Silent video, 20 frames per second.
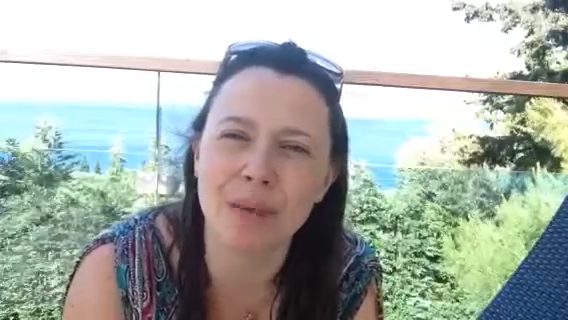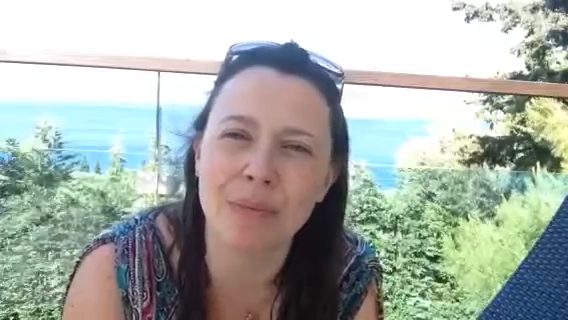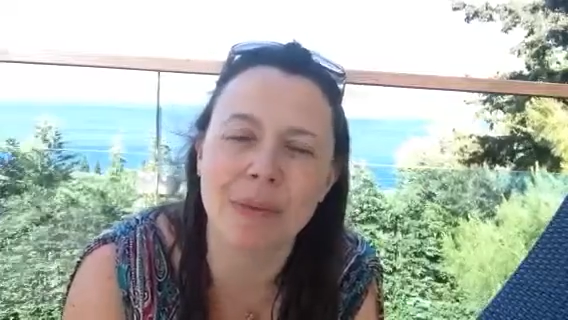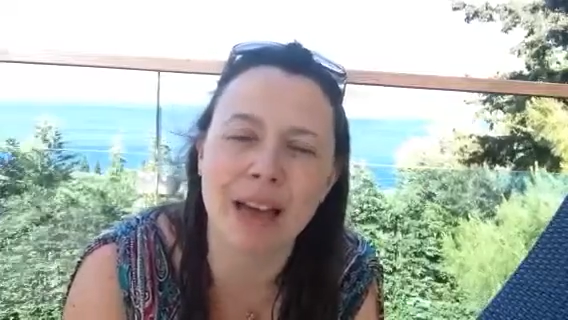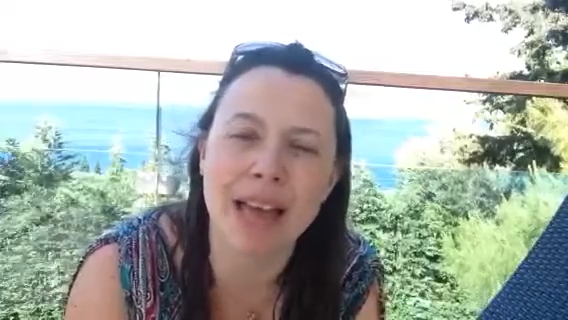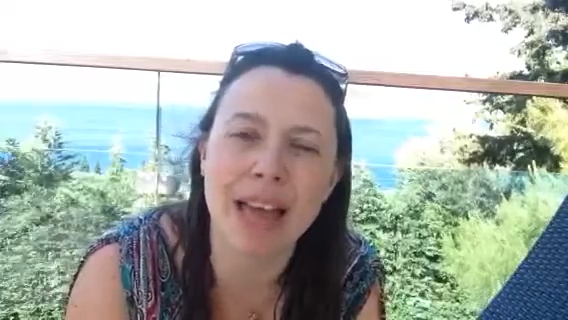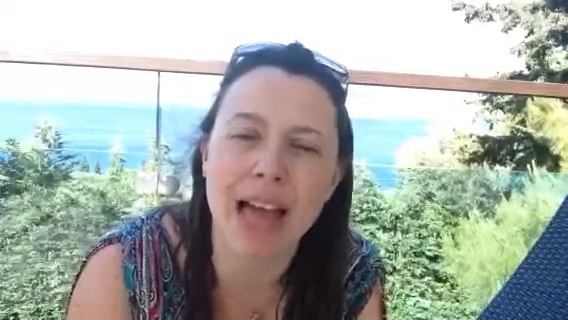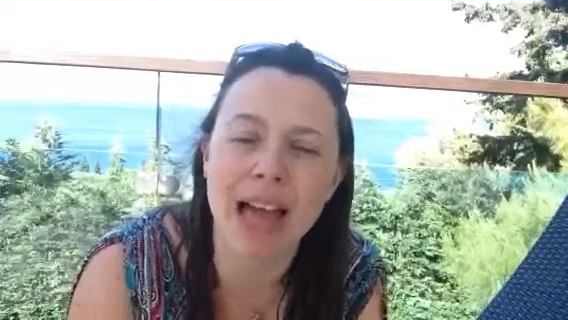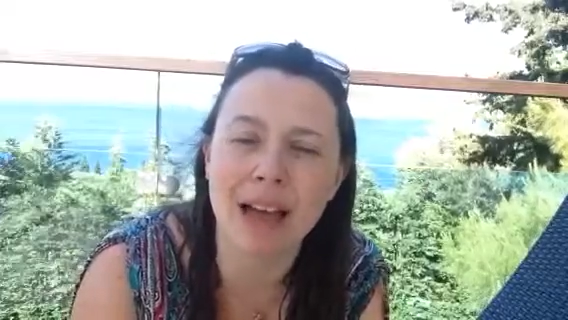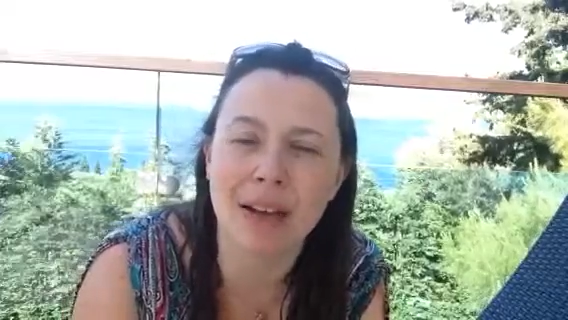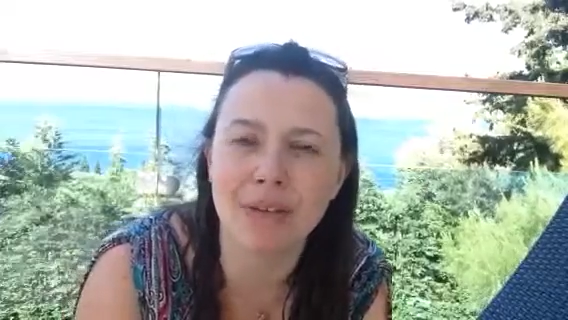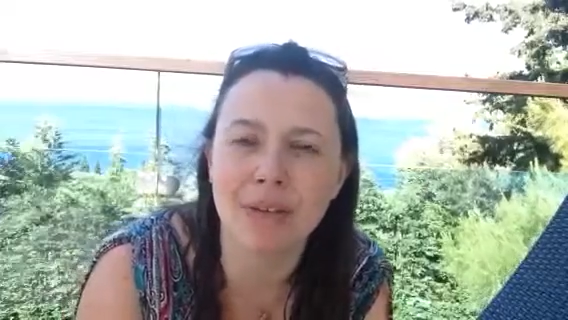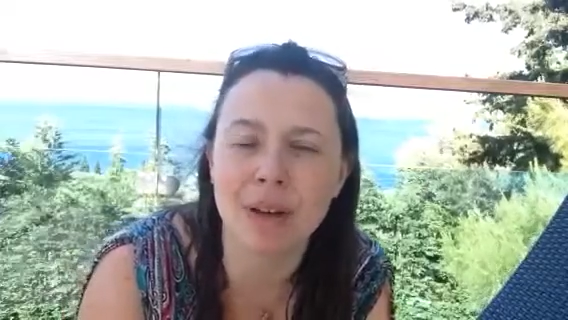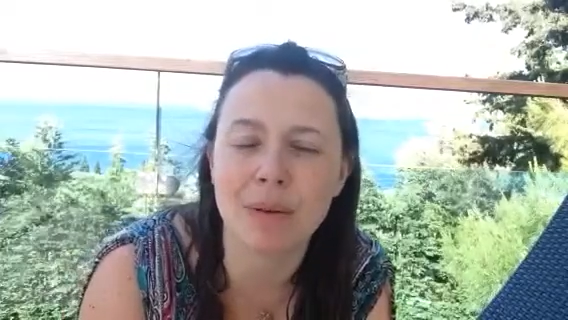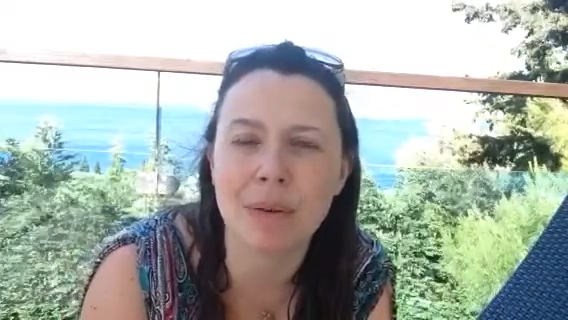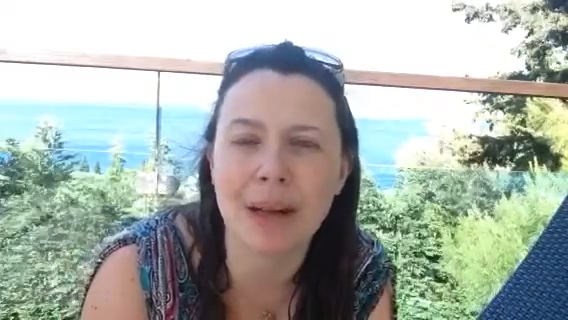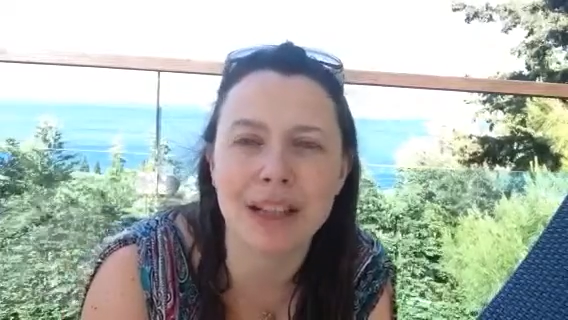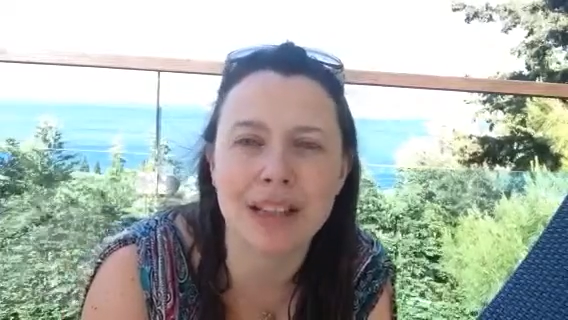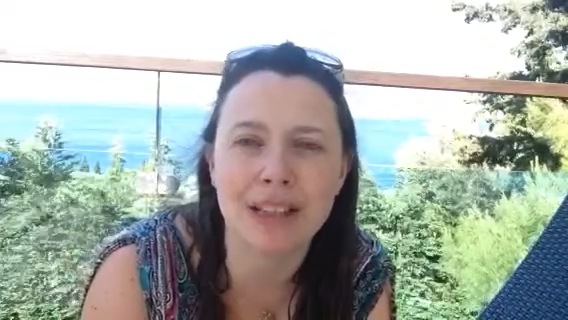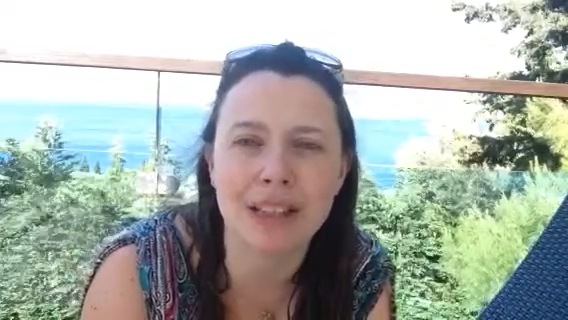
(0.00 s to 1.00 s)
may have
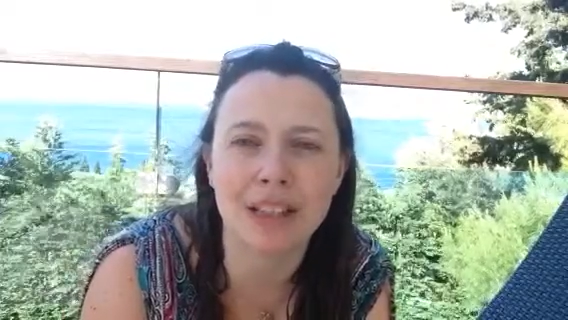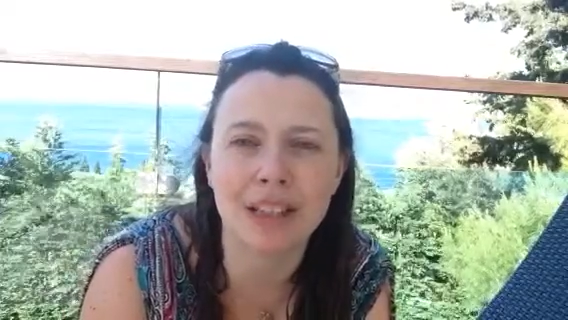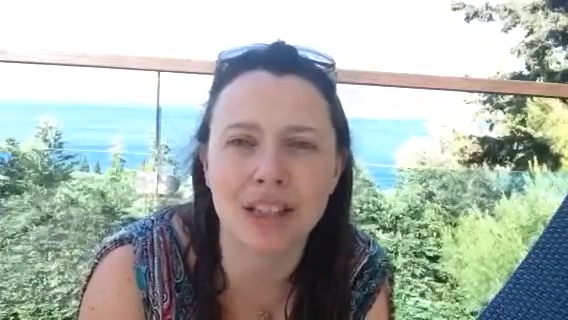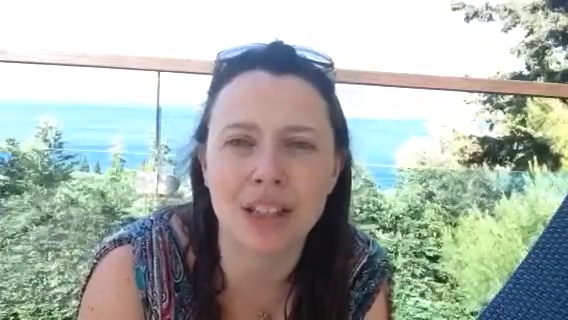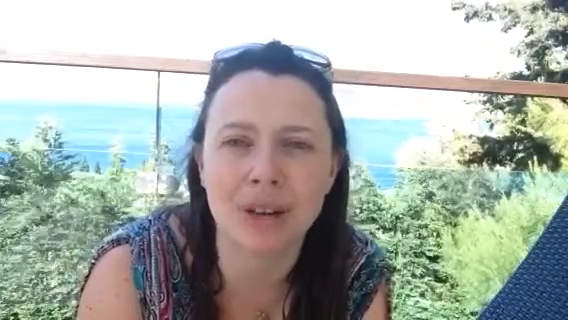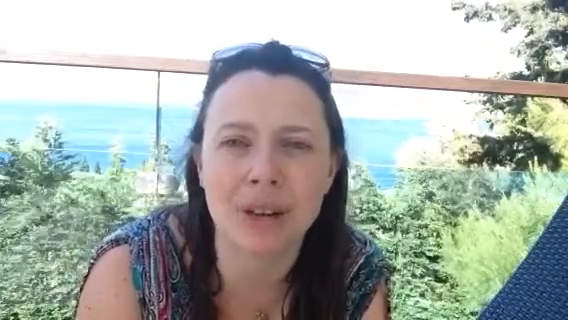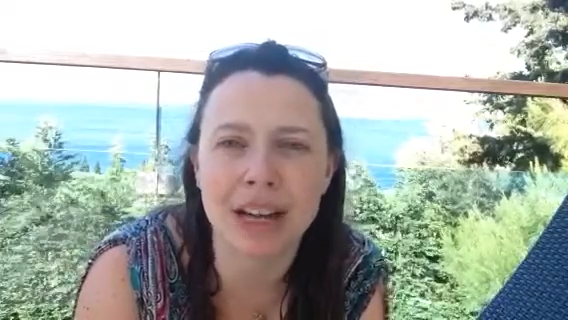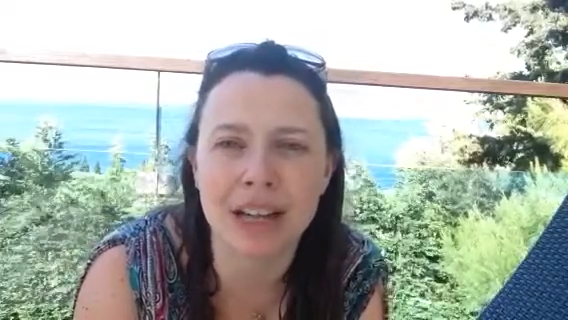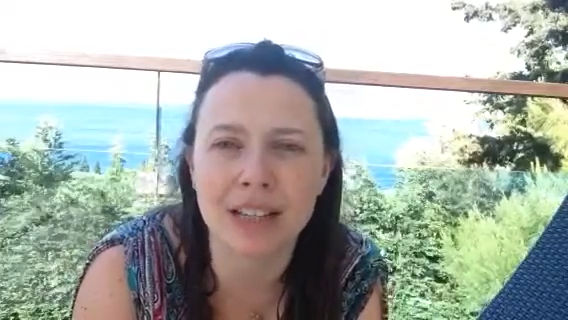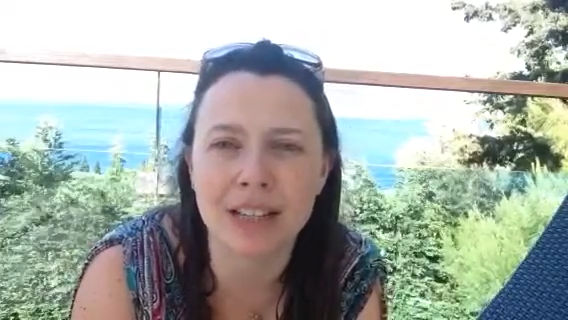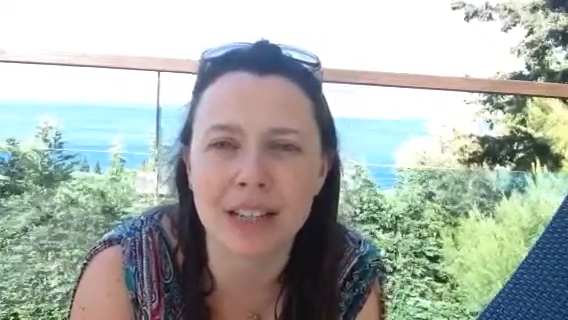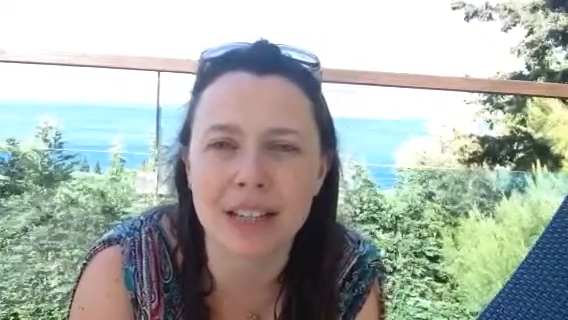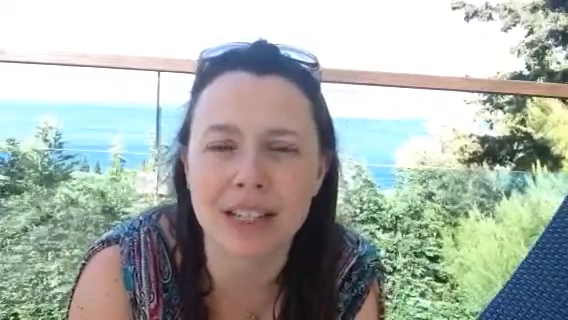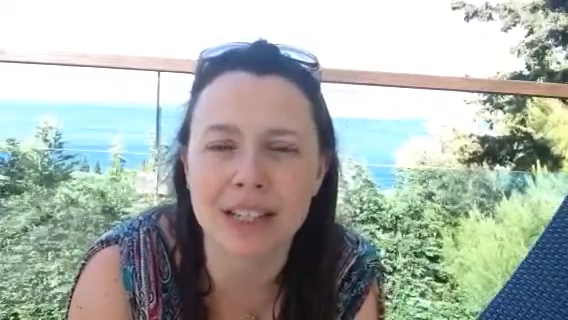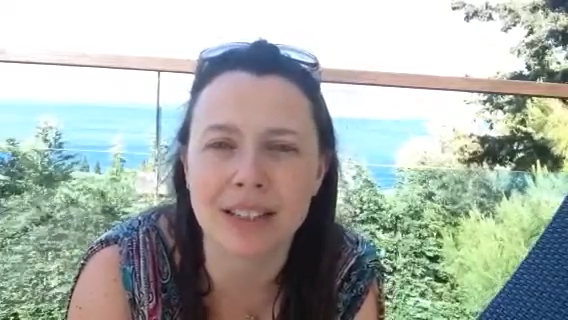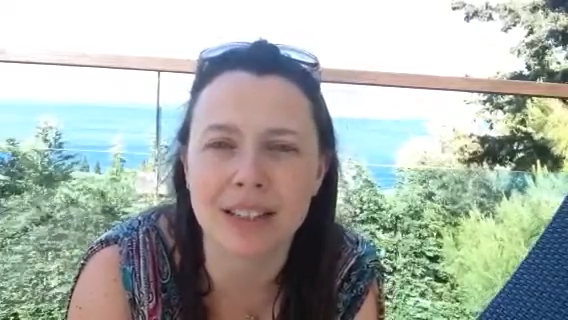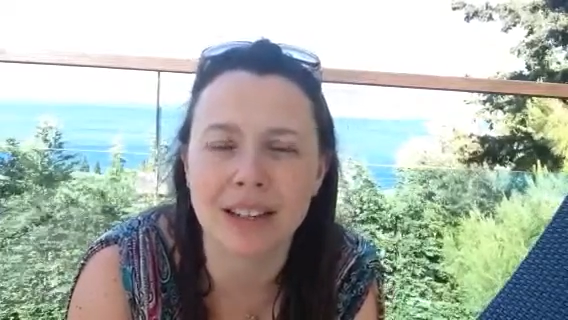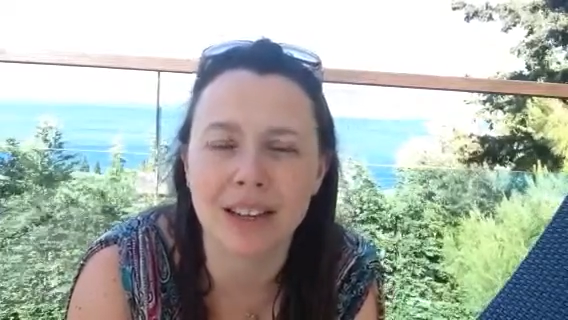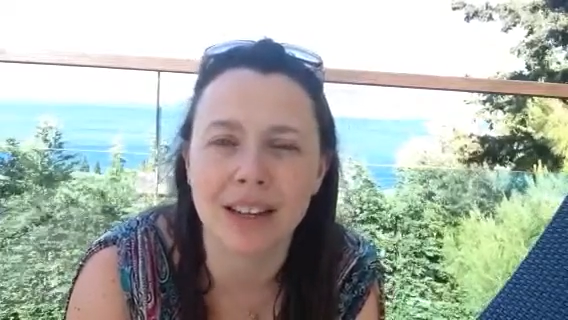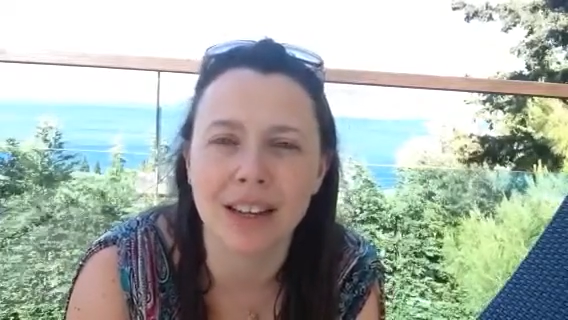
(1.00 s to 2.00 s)
about
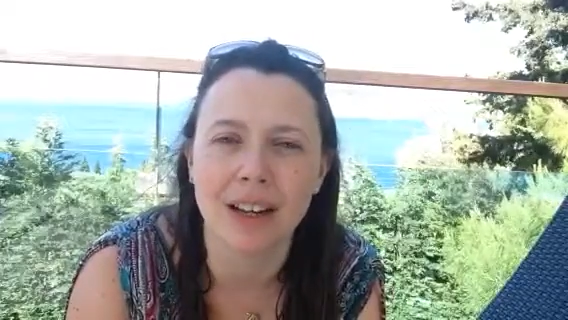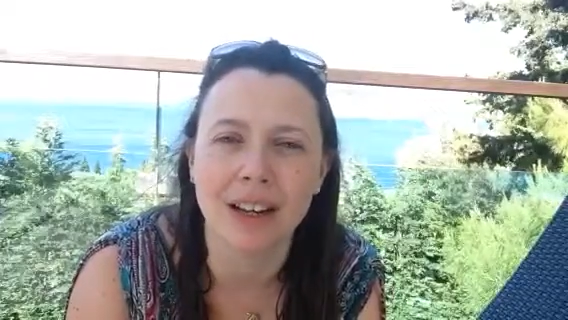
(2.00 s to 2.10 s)
situations?